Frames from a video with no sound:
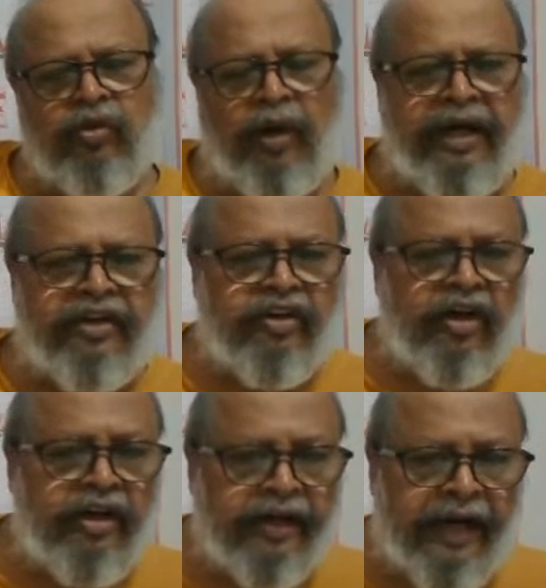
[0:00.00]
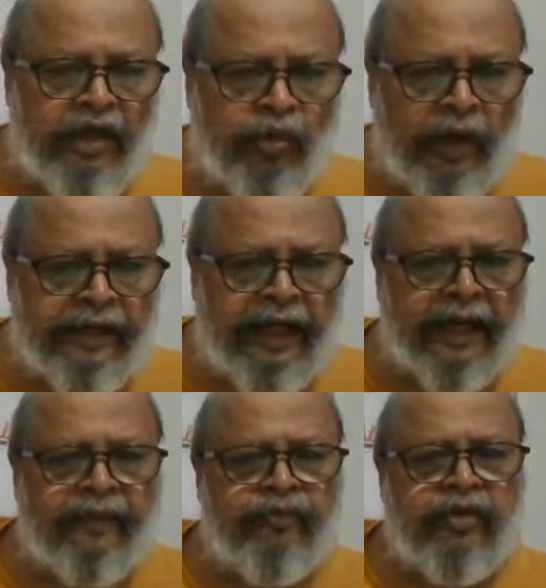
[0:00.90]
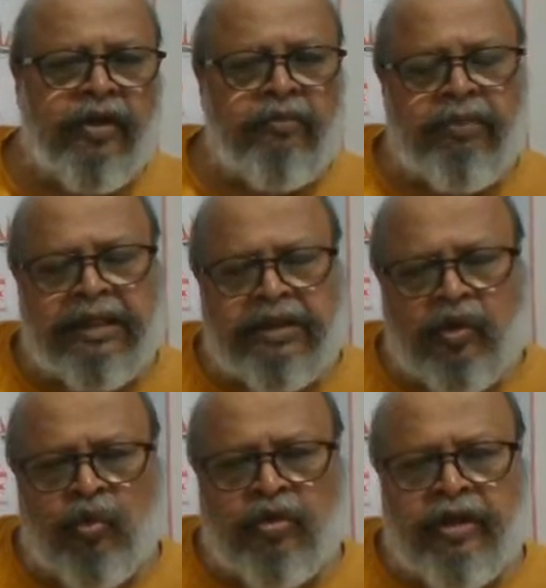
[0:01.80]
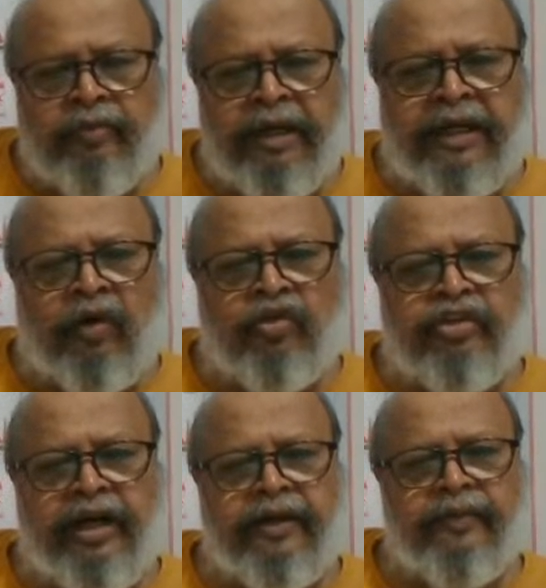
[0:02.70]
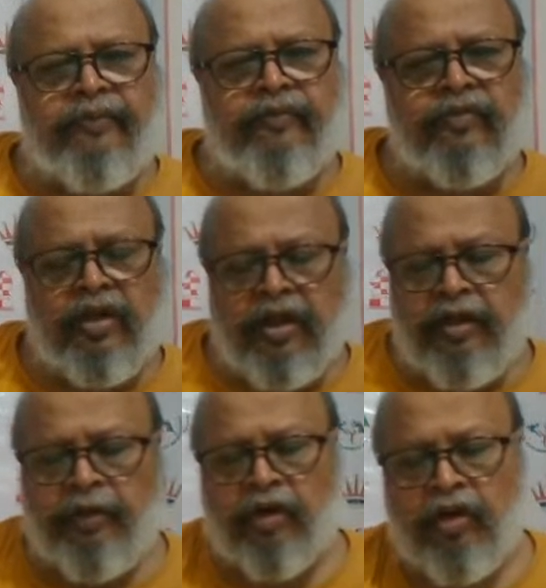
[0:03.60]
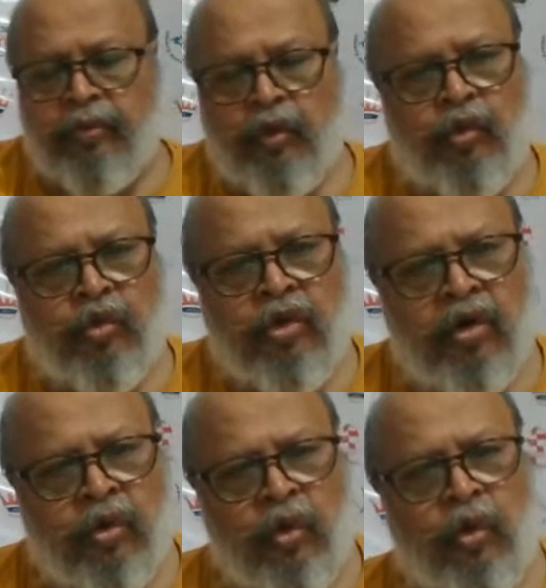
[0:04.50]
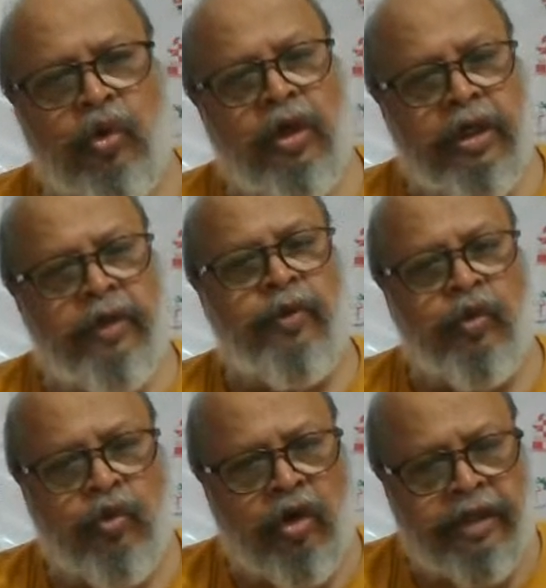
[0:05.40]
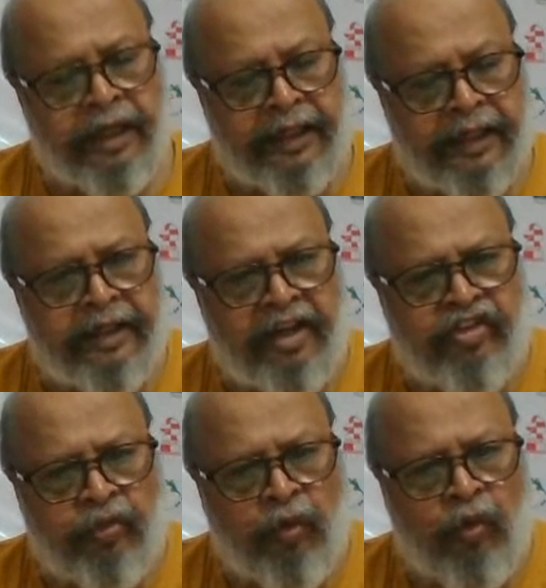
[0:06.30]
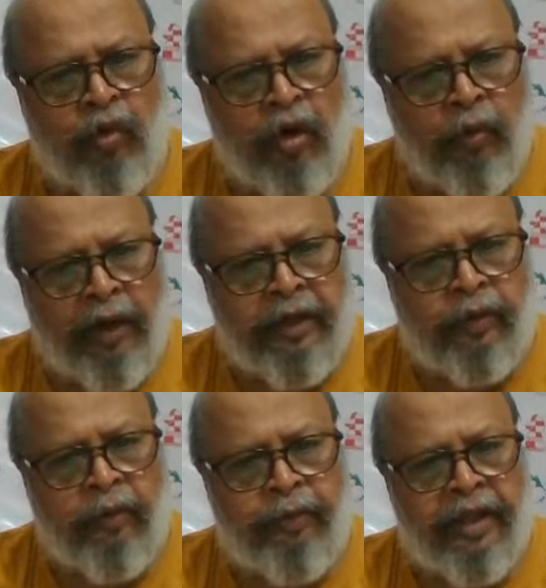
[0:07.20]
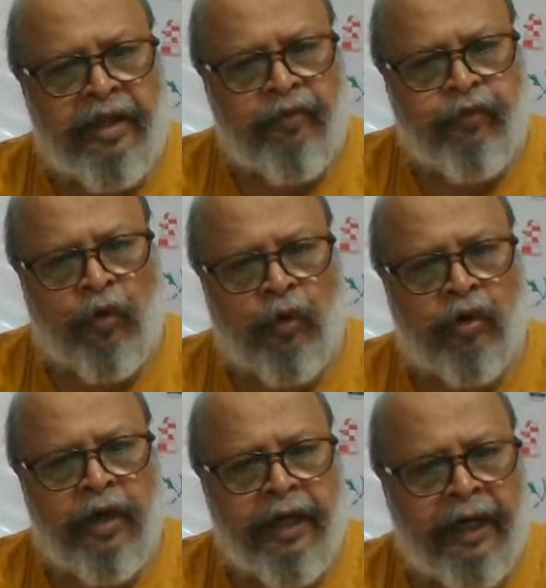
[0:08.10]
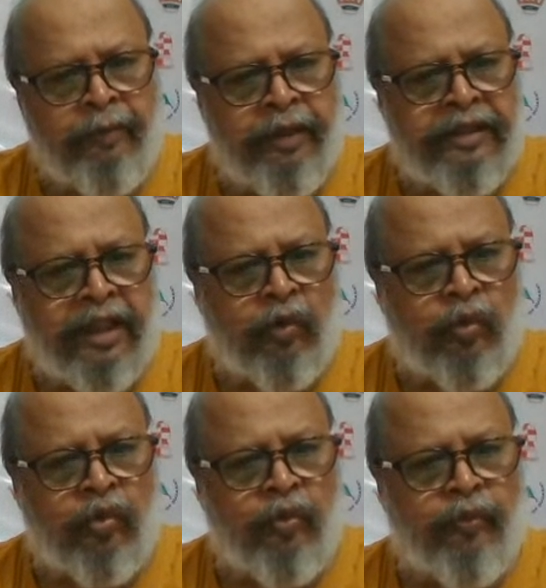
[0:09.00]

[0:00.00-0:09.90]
White tried to attack, but the rook remained outside. Because if you do not attack, next move, white will play f4 and bring the rook.